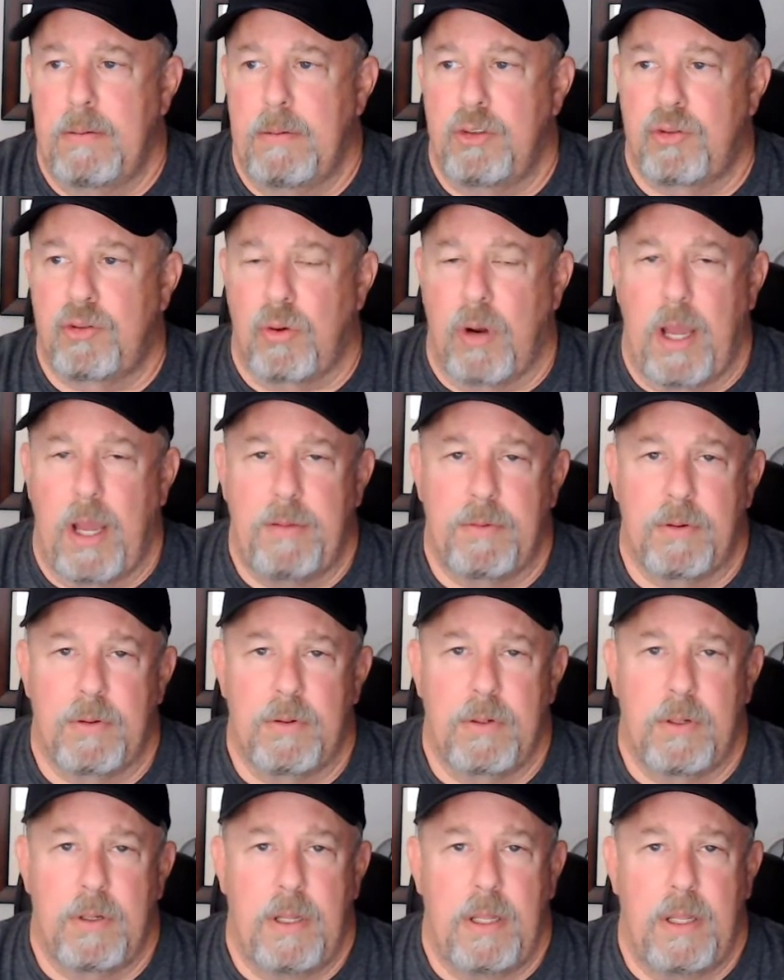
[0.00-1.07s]

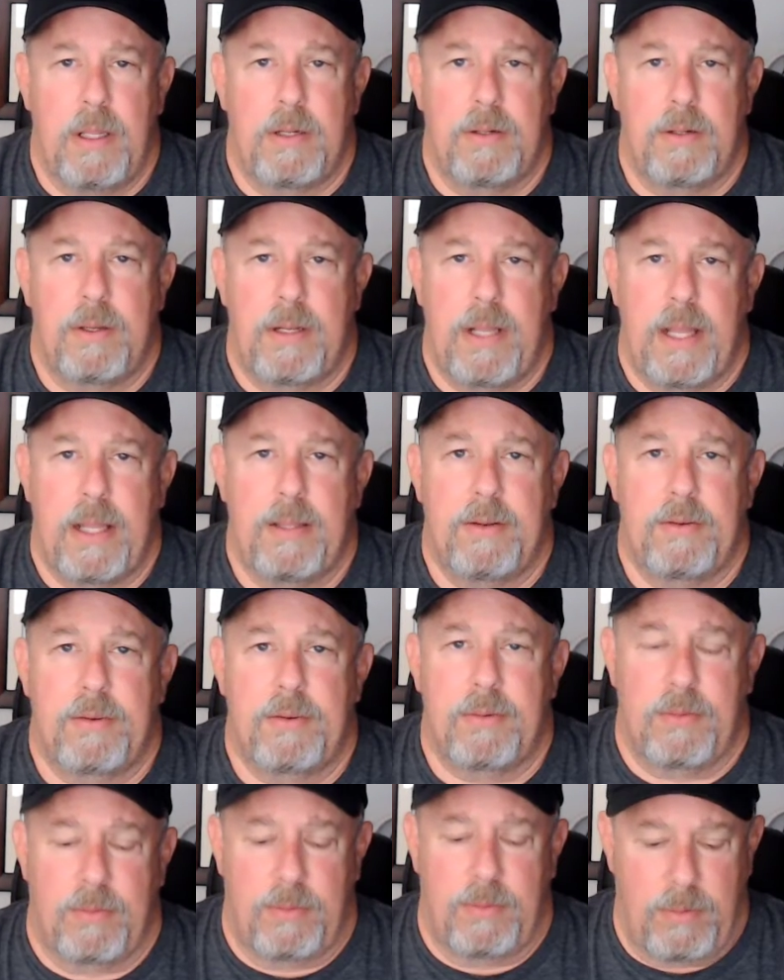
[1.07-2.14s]
driver in
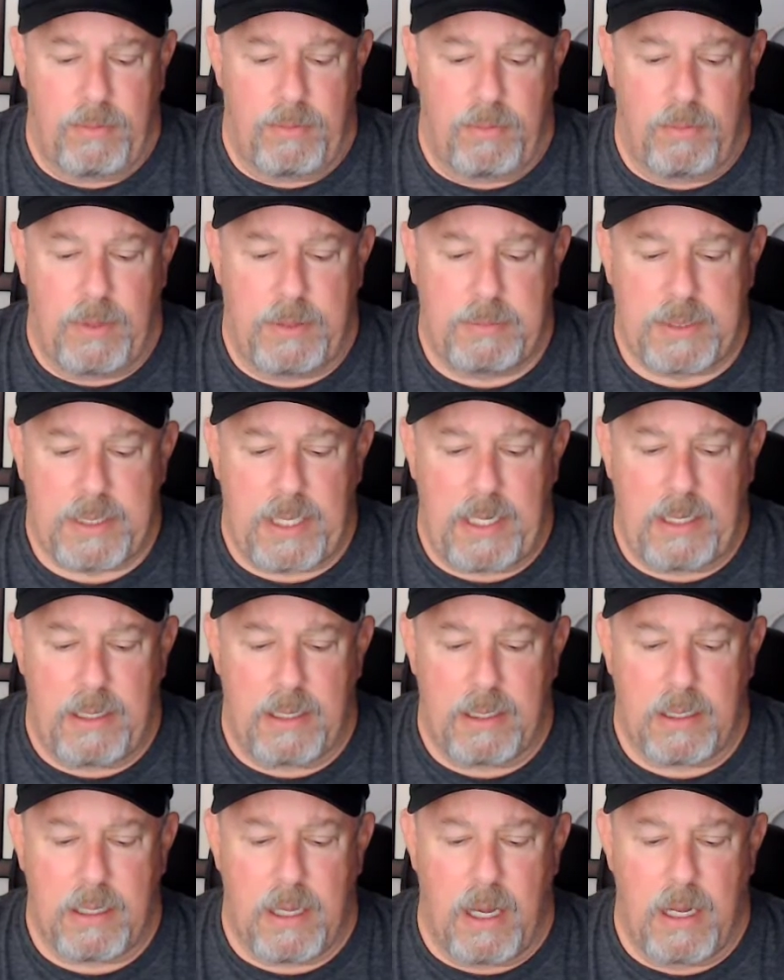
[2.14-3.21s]
today's website
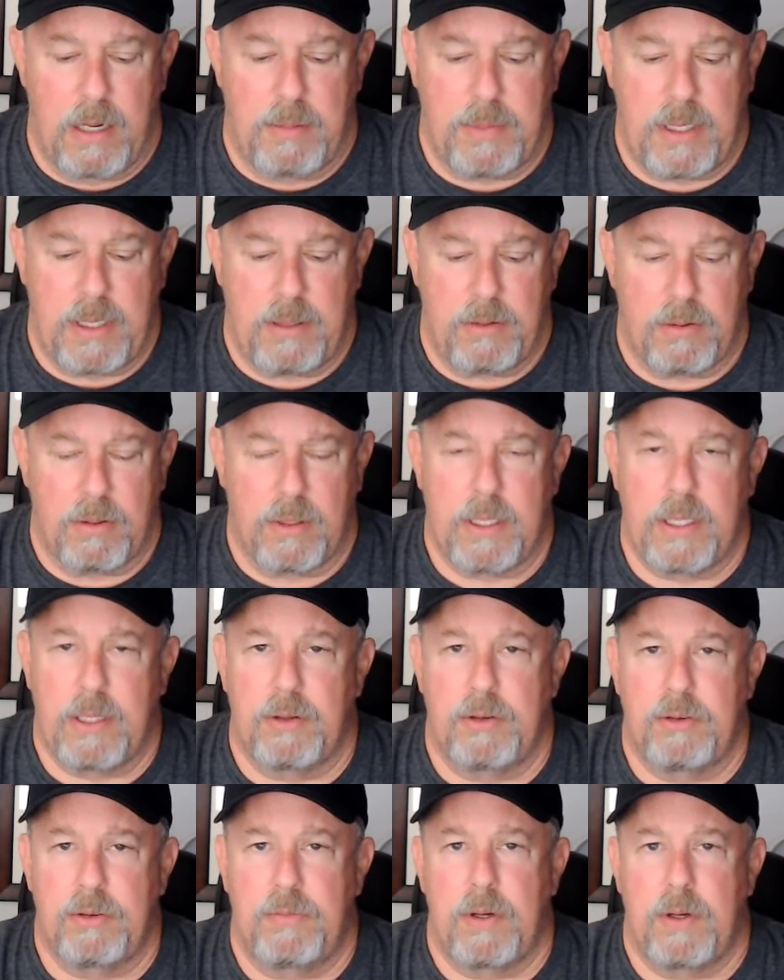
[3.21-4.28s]
economy, or
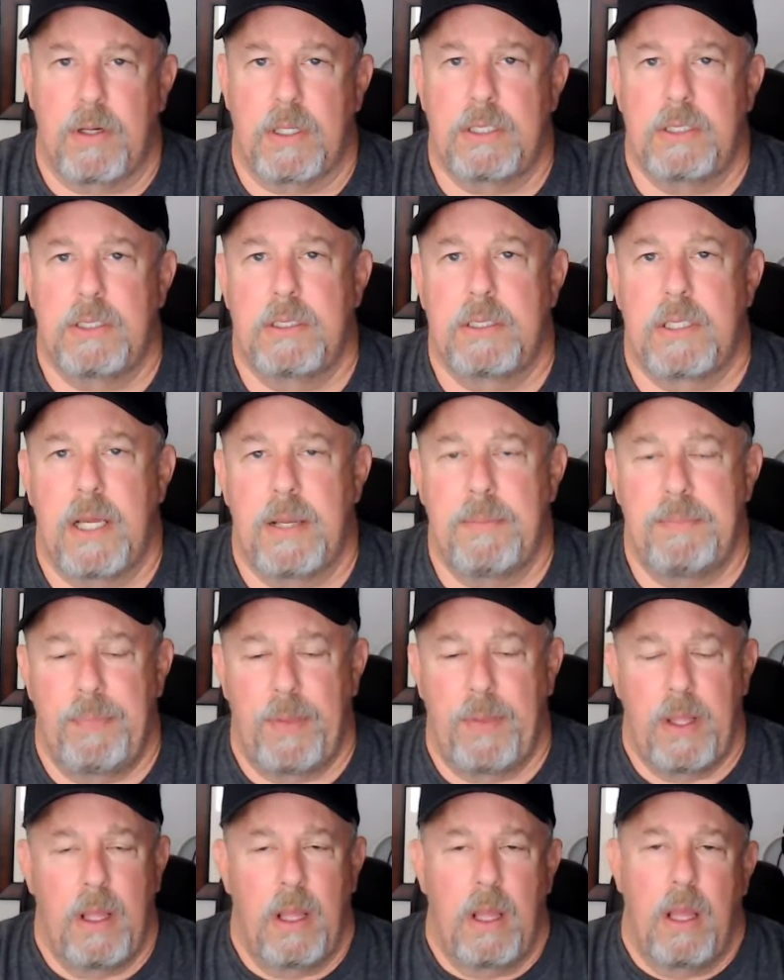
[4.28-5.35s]
ecosphere, I should say.
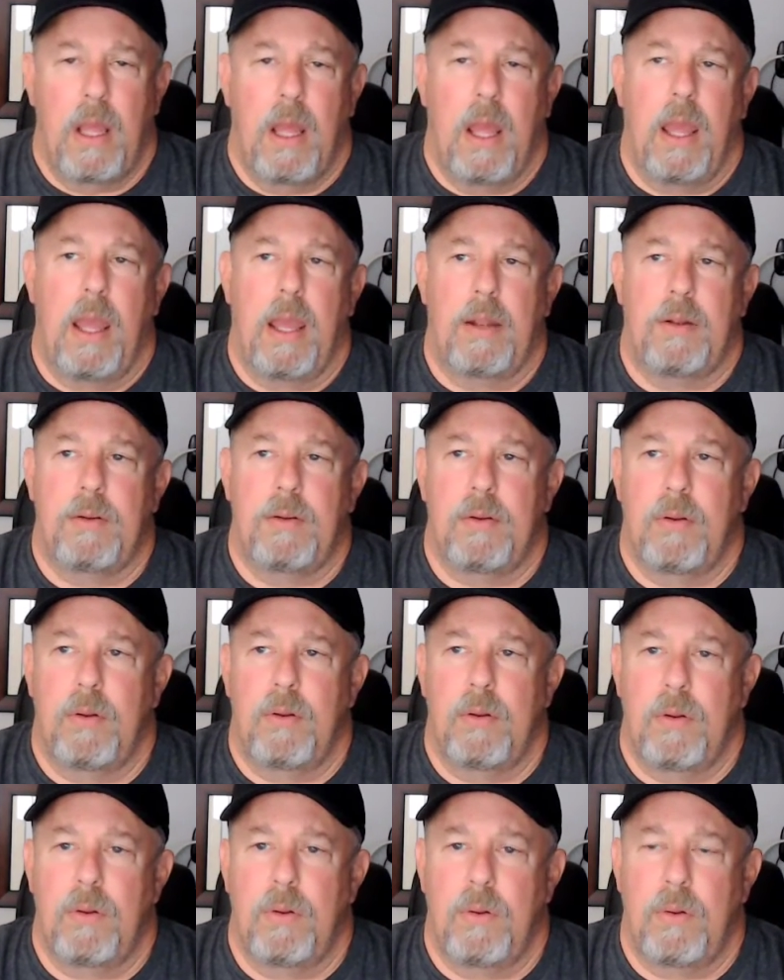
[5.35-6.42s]
And
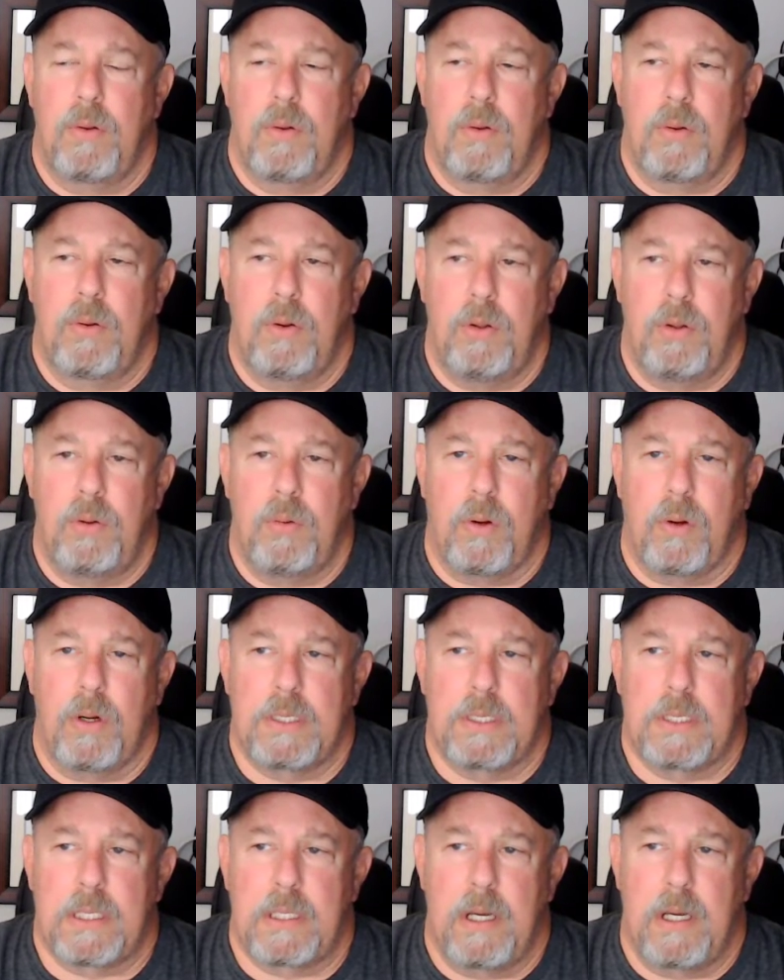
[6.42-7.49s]
who you are
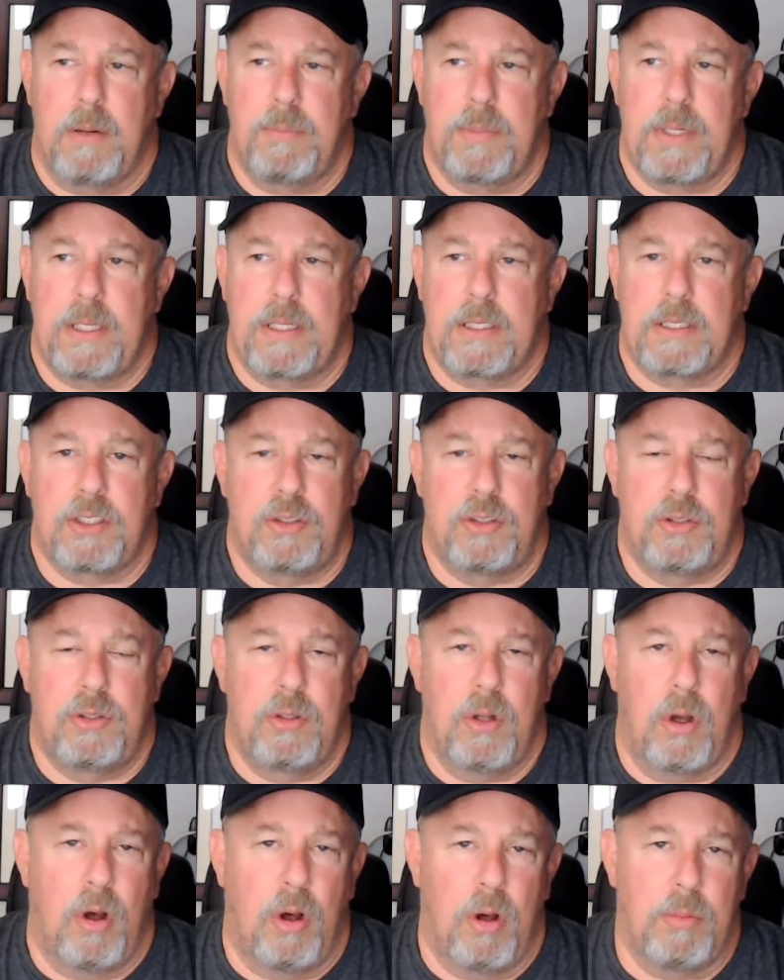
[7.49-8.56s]
as a company is
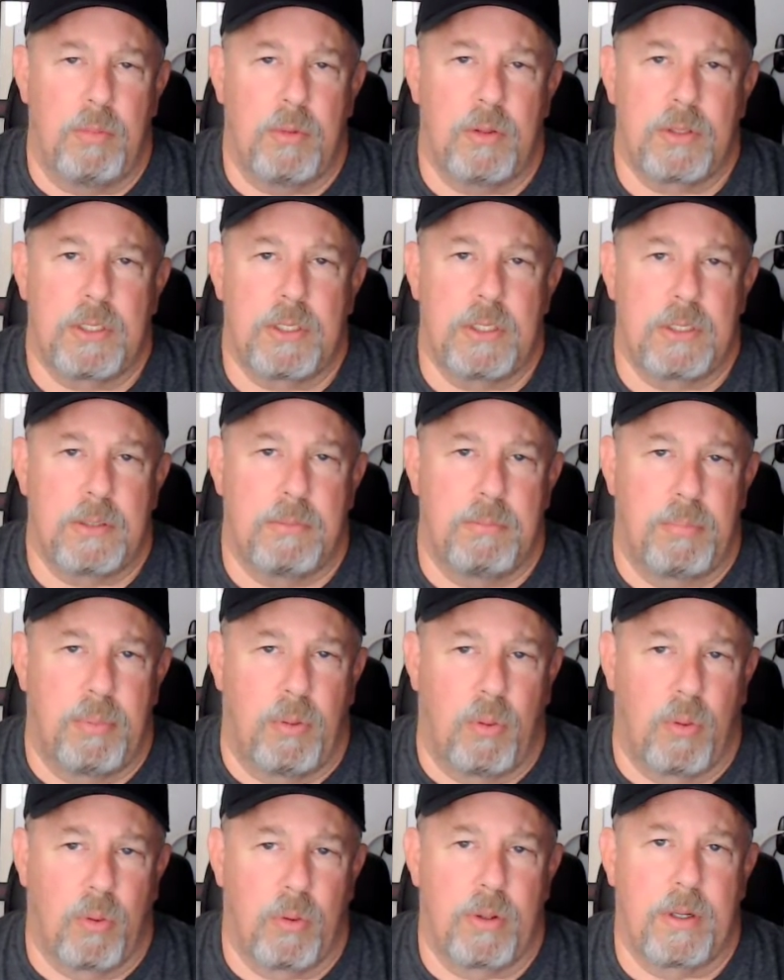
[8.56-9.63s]
almost as
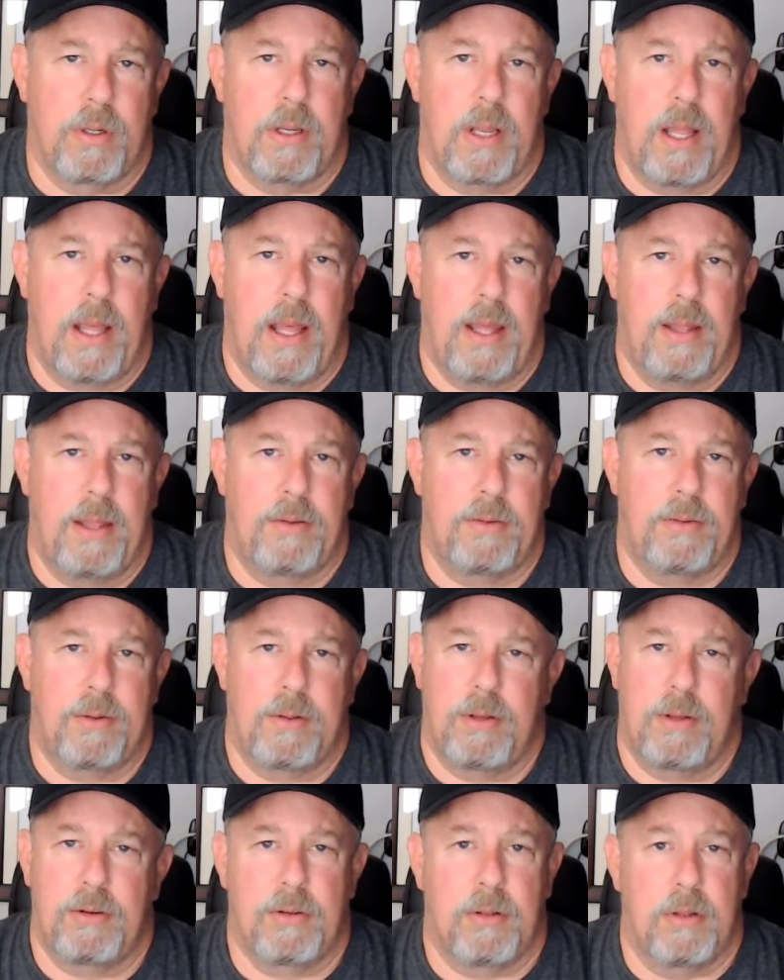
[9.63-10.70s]
important as
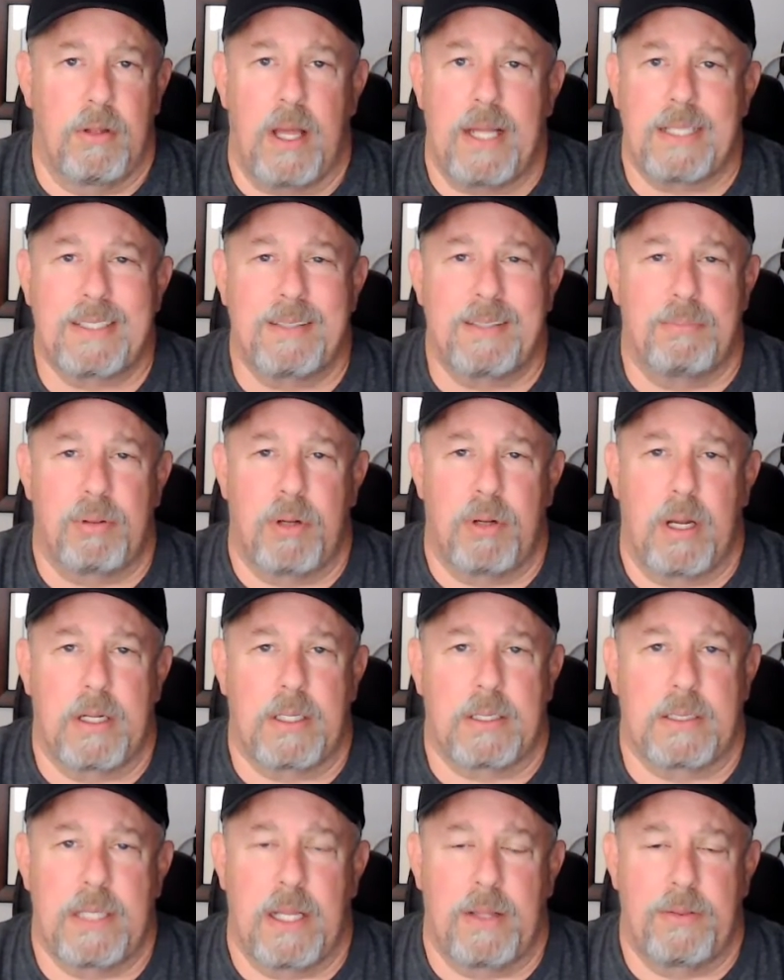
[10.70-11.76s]
there's lots of
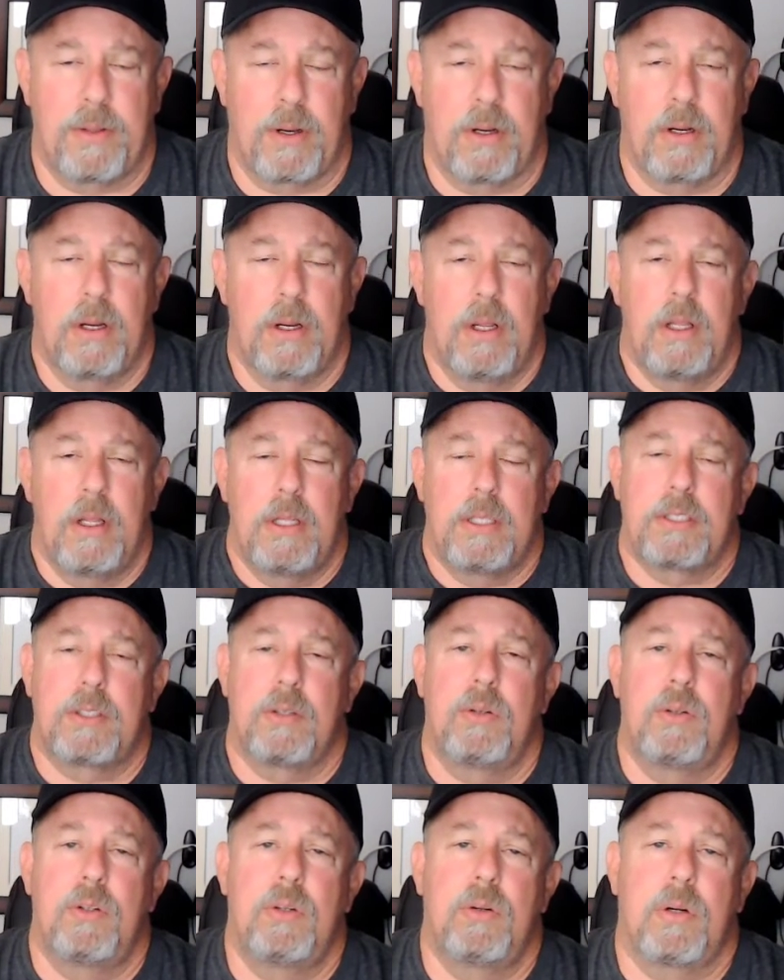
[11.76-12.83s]
products out there.
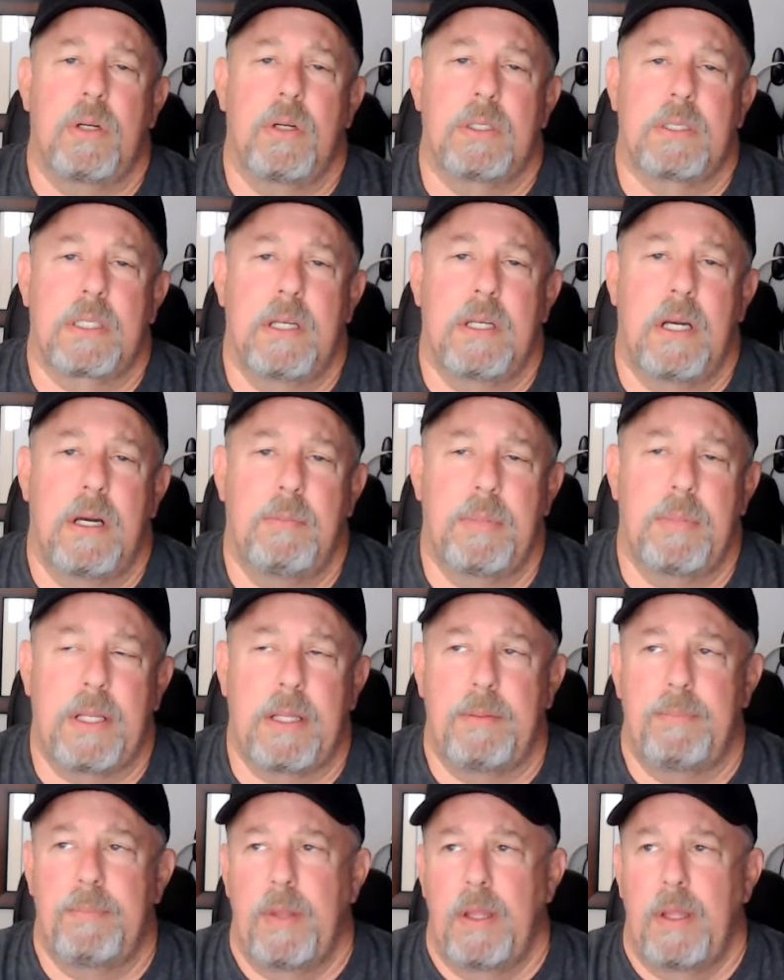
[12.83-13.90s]
So who you are as a
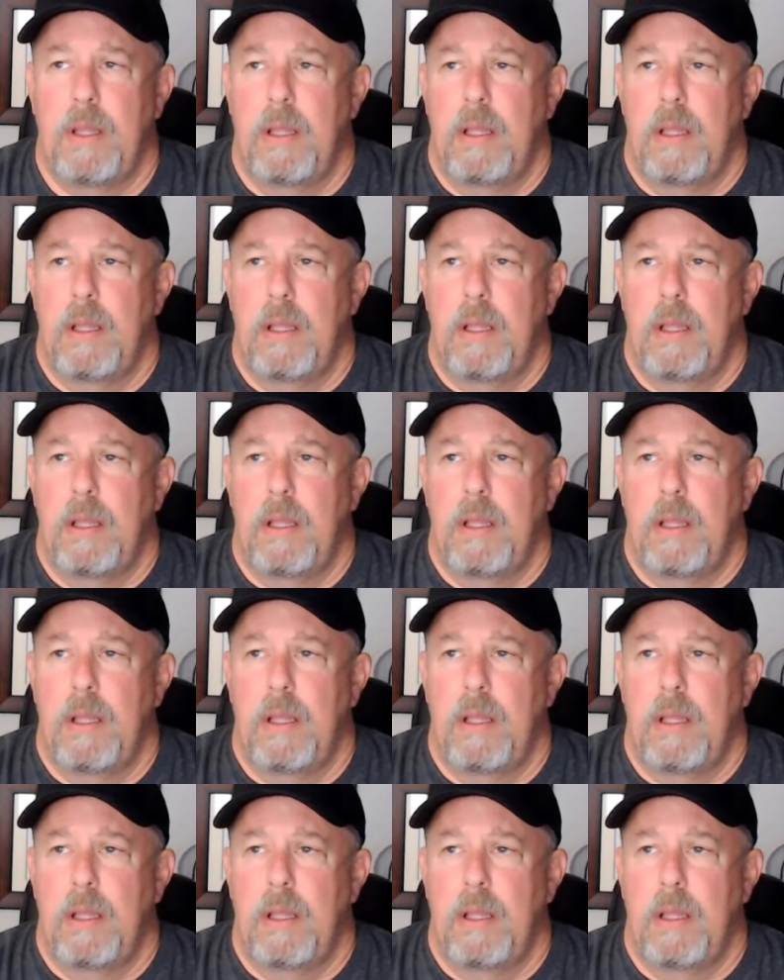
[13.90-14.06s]
company